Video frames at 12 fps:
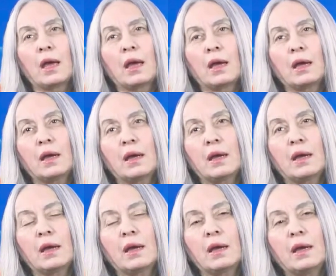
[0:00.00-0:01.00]

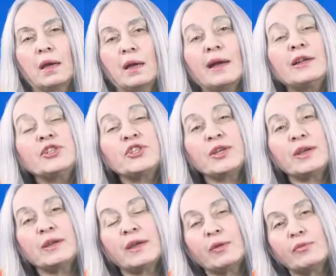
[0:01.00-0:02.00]
I'll share
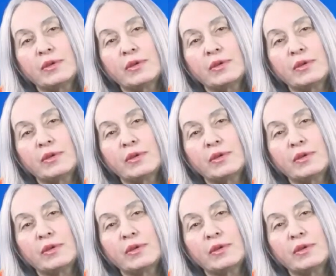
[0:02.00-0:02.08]
now